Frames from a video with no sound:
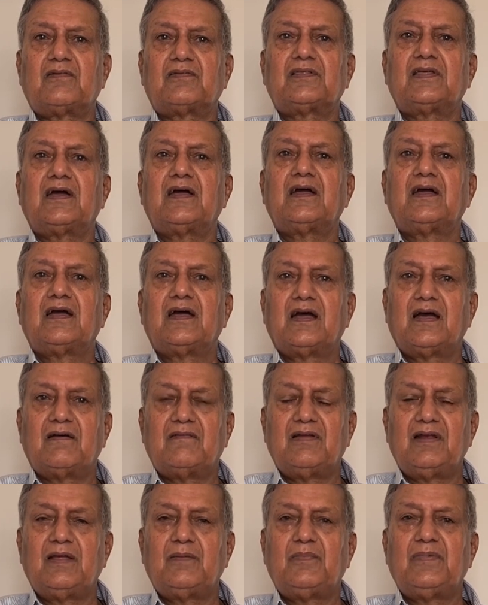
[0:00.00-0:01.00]
of the
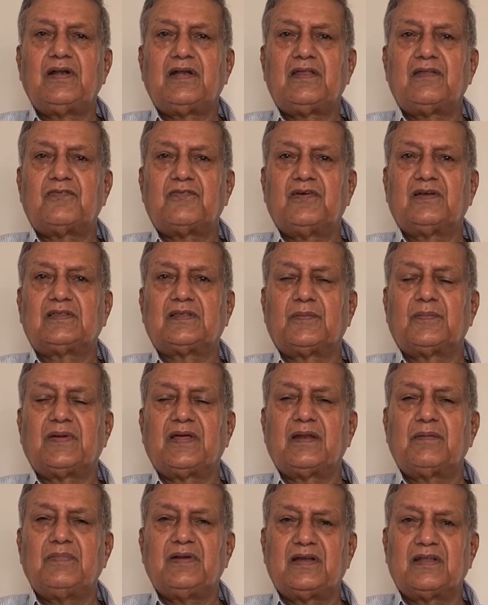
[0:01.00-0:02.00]
availability of other
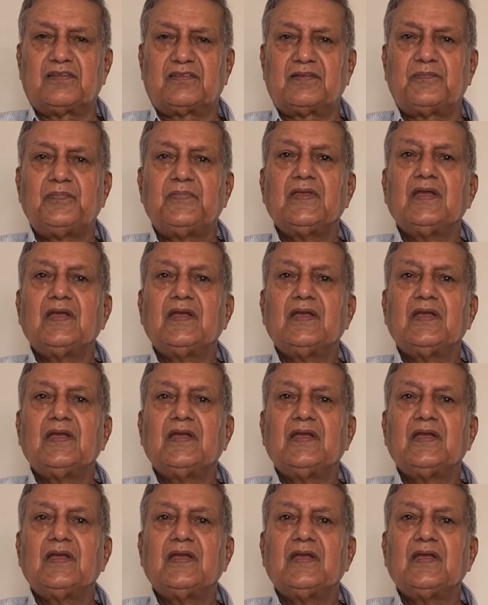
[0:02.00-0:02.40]
parameters.